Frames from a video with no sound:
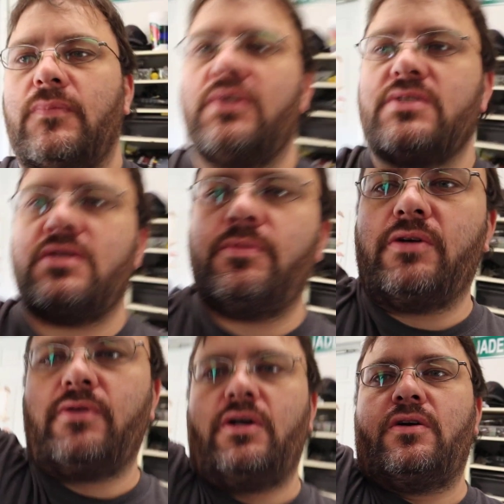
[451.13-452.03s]
can see my
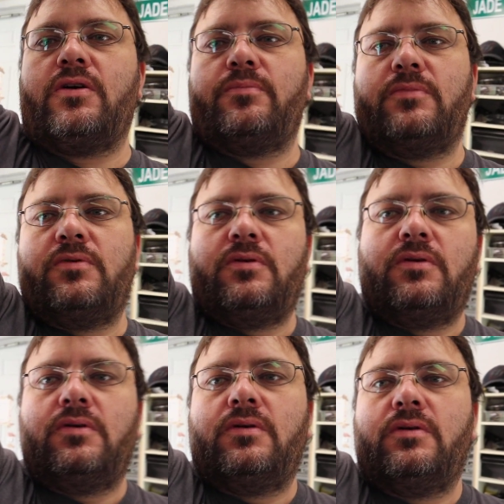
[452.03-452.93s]
right arm,
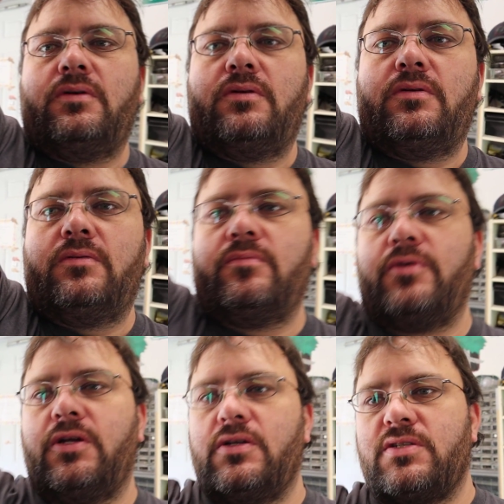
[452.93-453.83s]

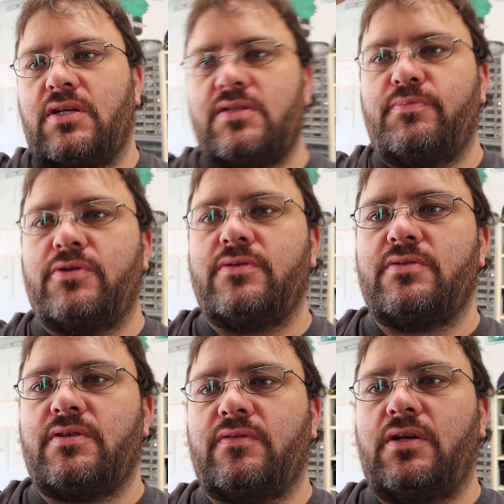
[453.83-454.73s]
pretty good sized
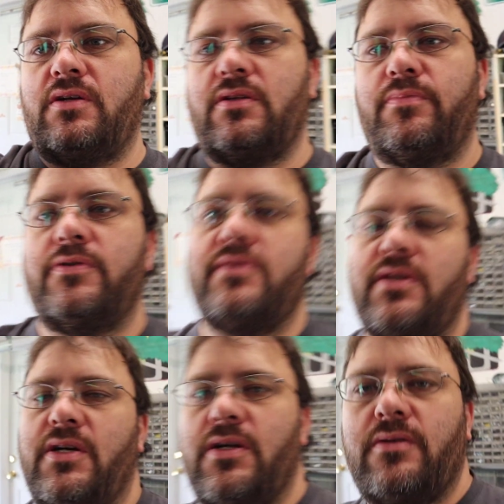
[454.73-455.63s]
bruise. I've got another bruise
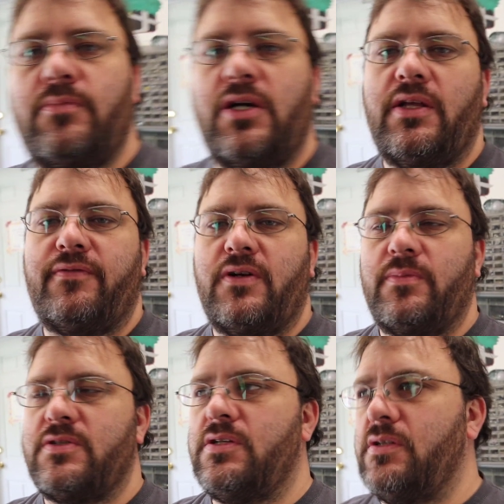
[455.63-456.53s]
there, and my left
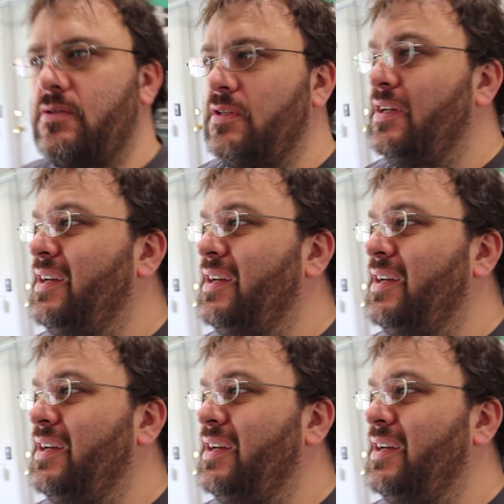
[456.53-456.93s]
arm is another.